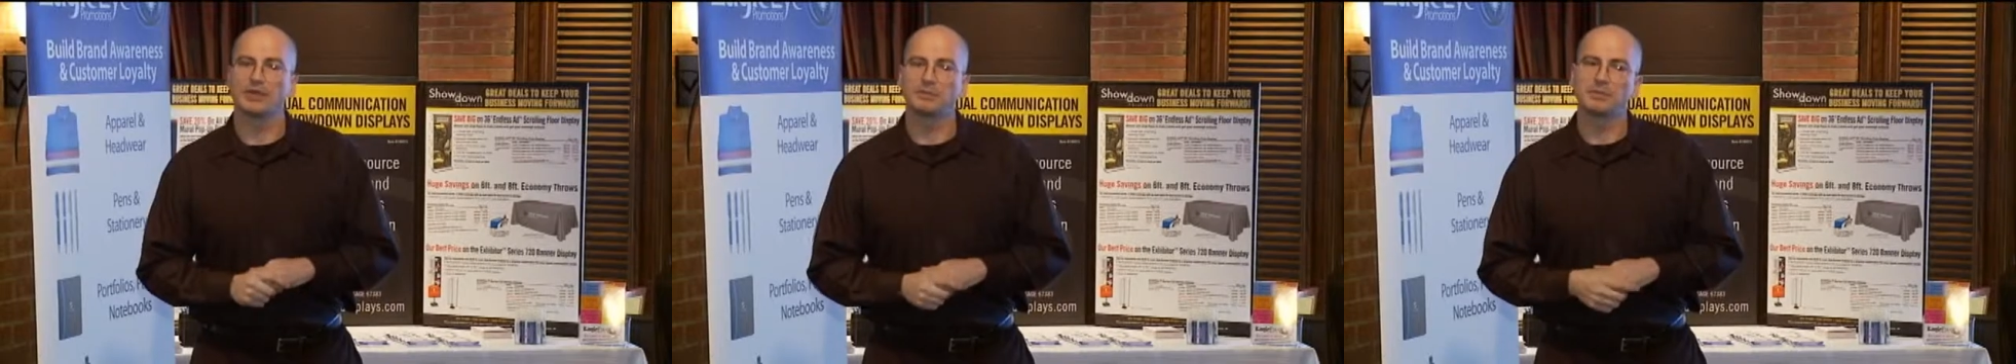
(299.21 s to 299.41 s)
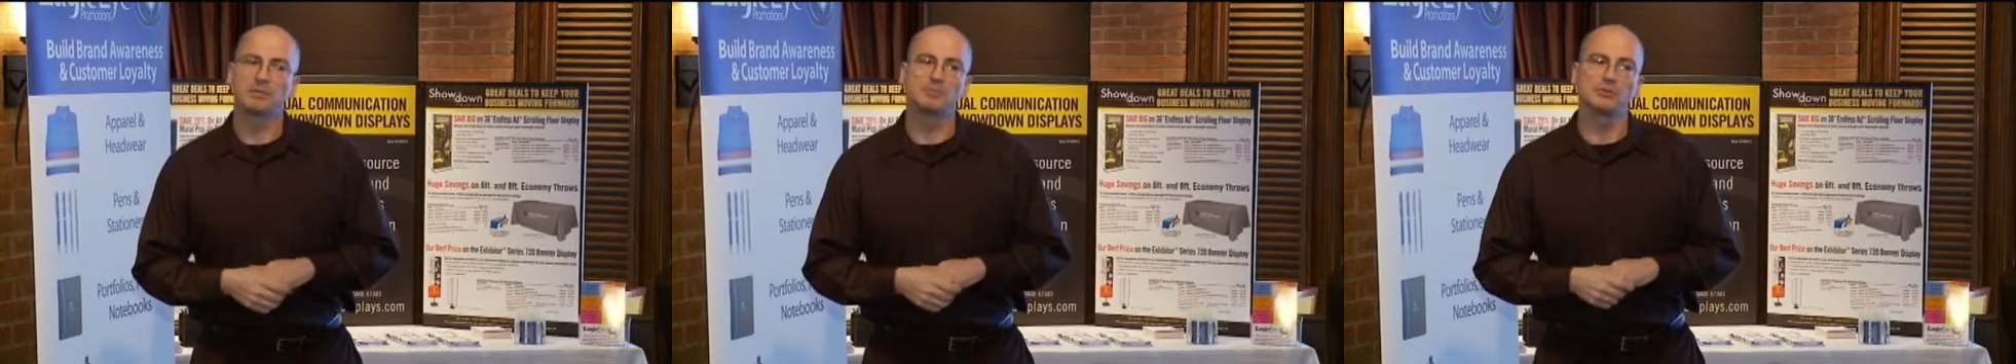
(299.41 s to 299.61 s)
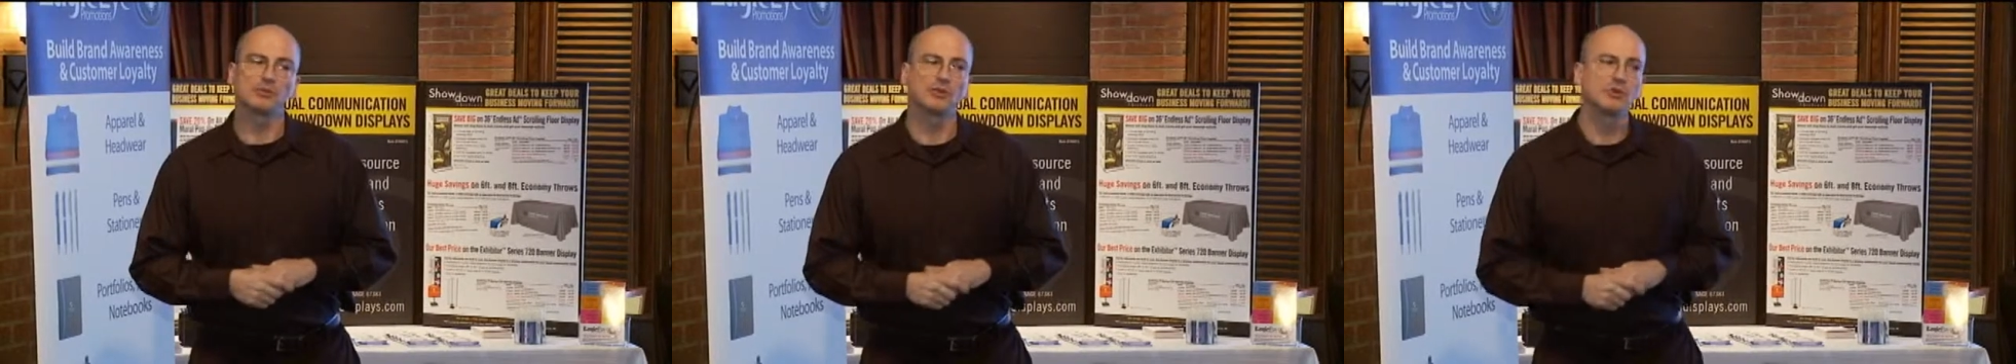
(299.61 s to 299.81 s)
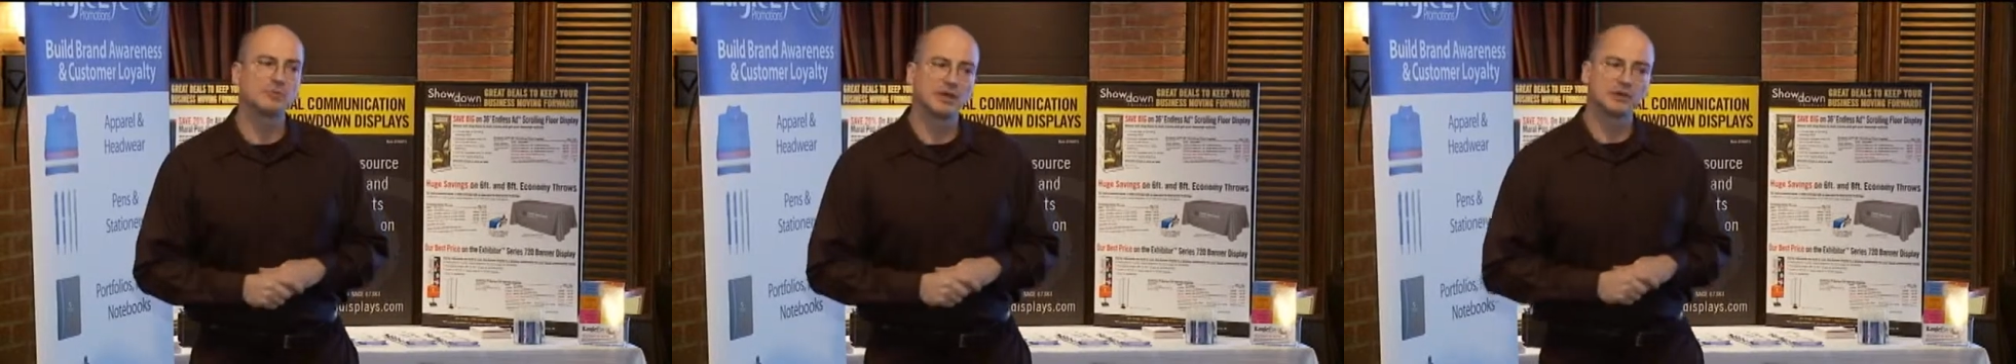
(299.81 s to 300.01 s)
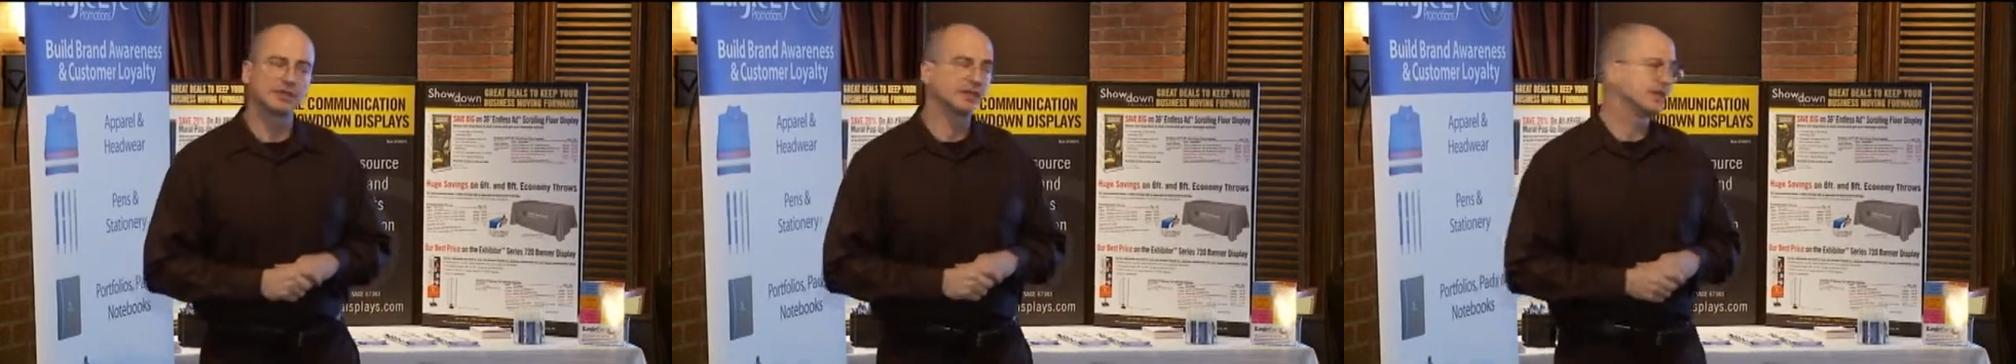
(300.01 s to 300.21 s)
Let people know
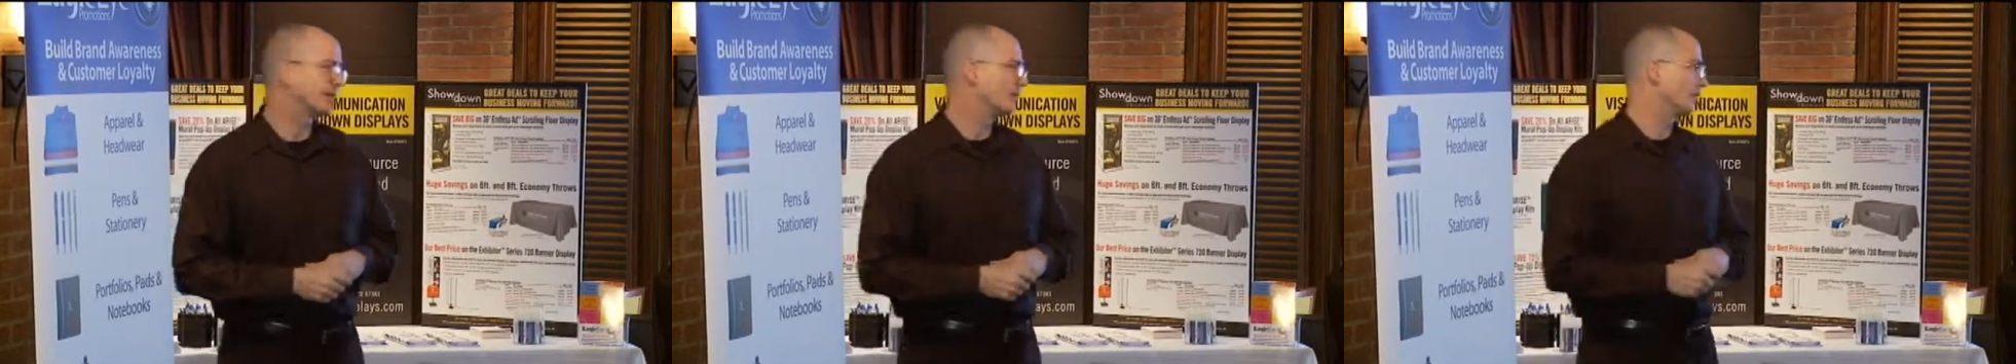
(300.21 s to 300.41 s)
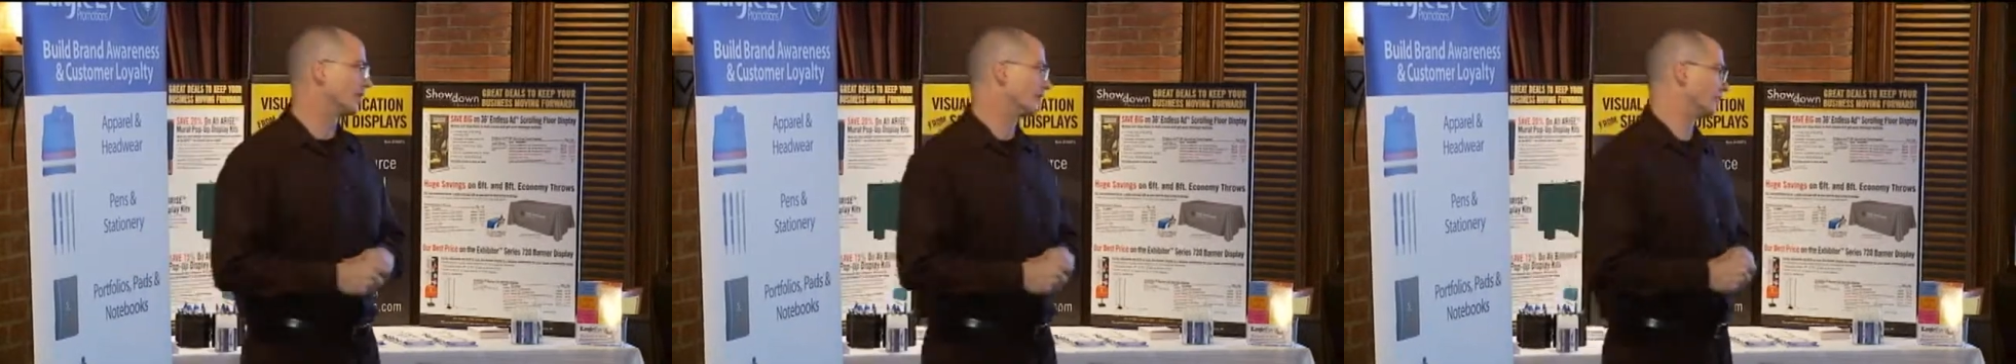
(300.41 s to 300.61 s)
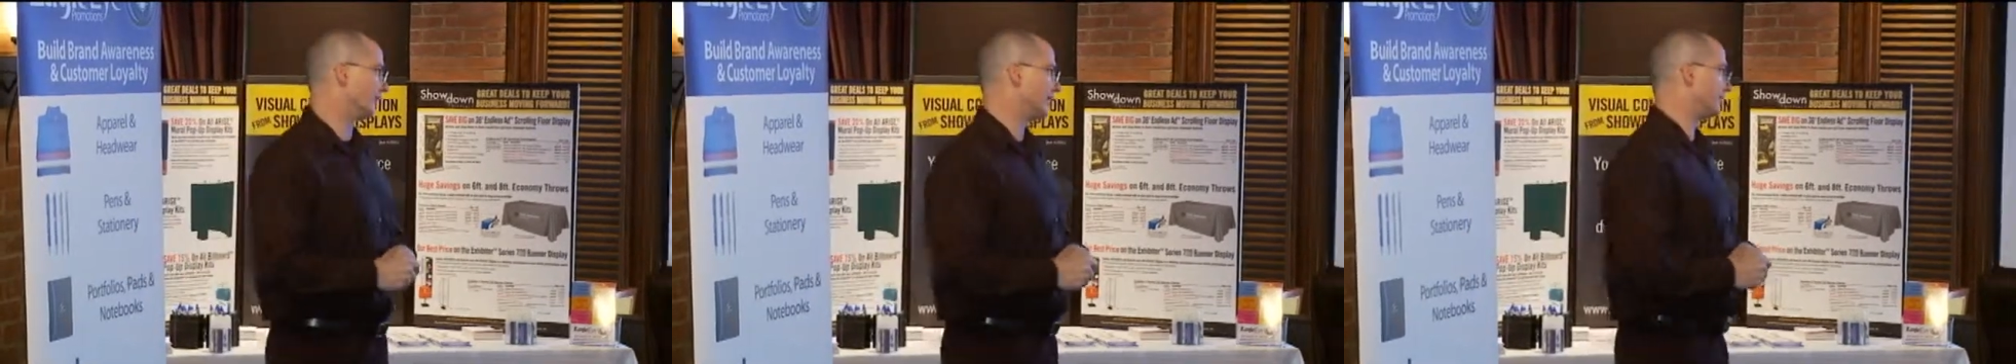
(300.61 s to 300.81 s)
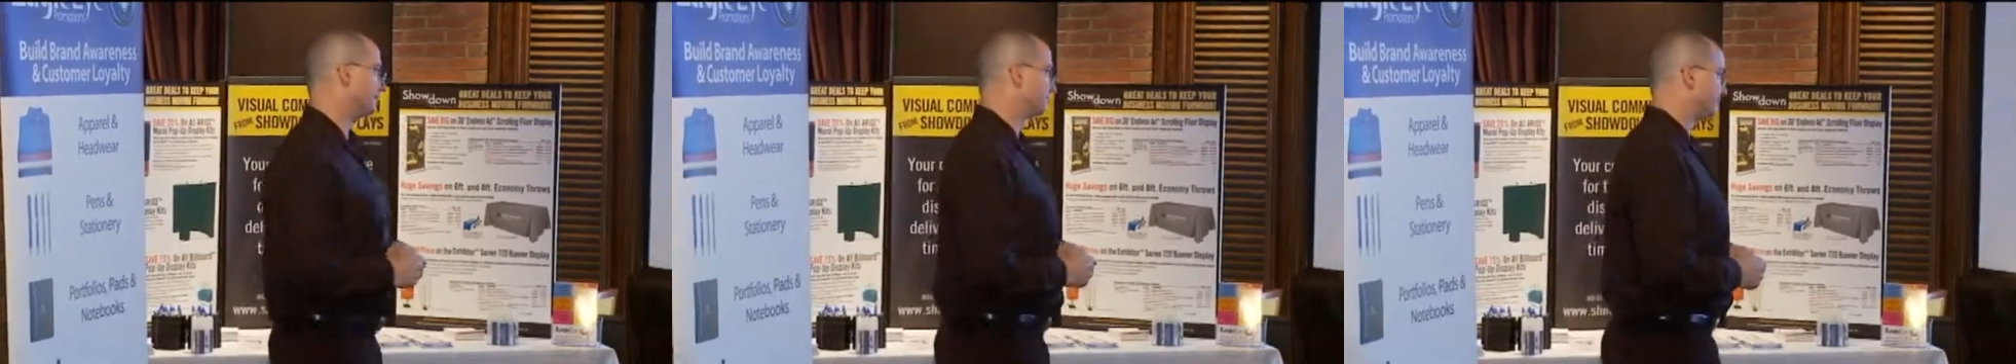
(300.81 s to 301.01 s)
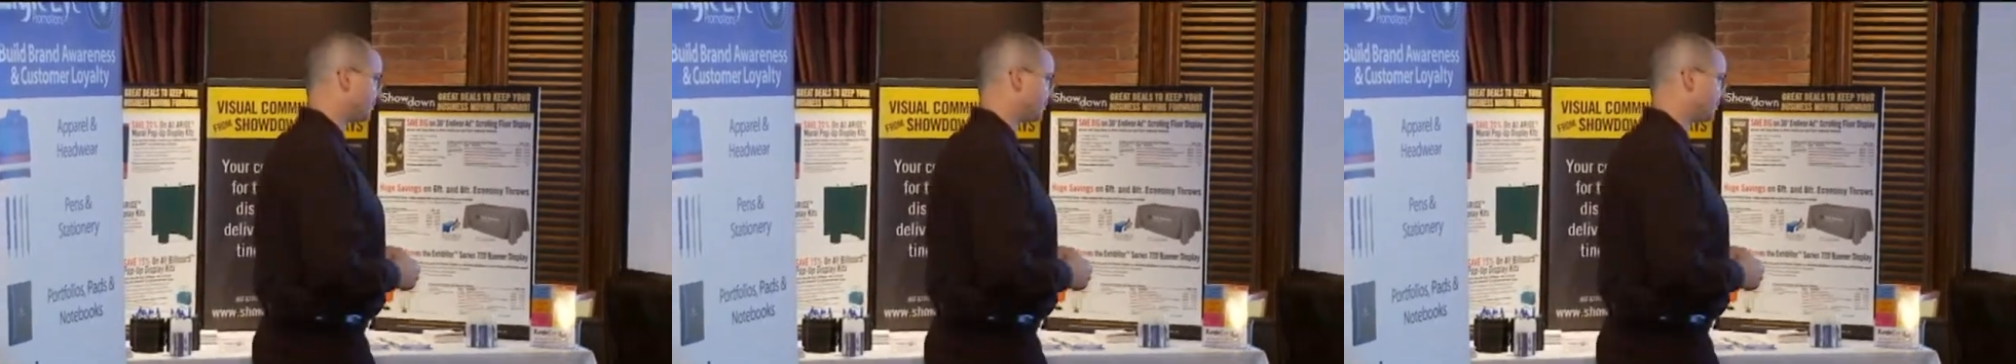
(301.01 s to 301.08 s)
about it at a networking event.